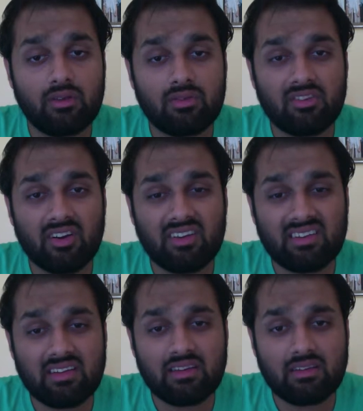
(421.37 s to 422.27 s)
you start to
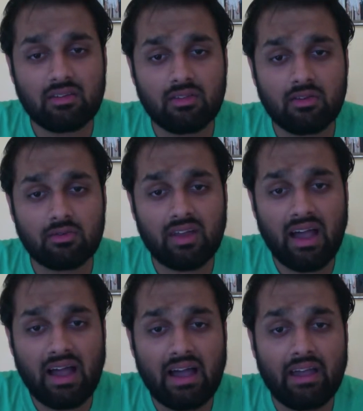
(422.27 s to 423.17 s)
get to those
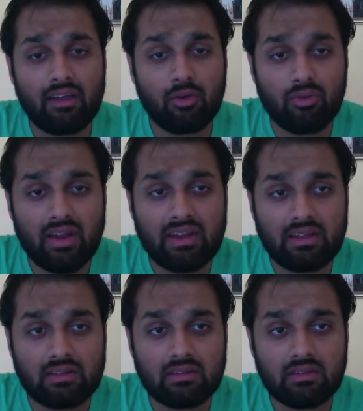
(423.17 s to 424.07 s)
high
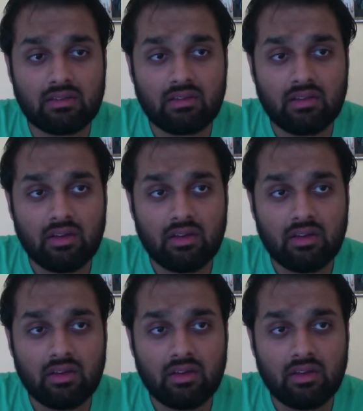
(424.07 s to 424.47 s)
gradients,